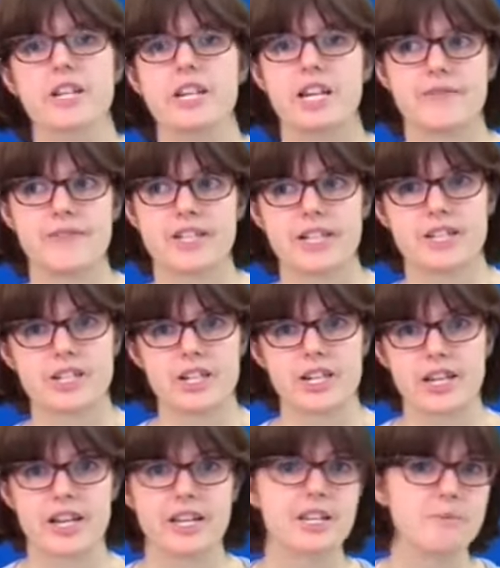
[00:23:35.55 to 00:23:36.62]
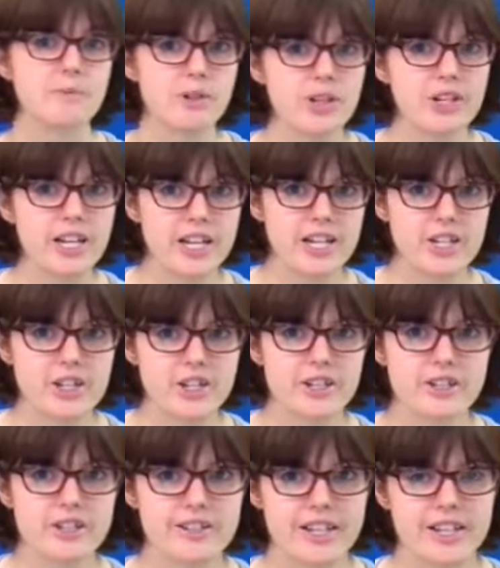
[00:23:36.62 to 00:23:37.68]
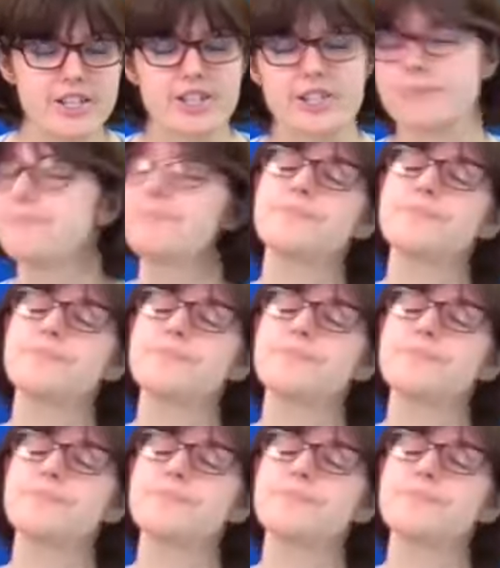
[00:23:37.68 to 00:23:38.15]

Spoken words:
if it's actually a communication session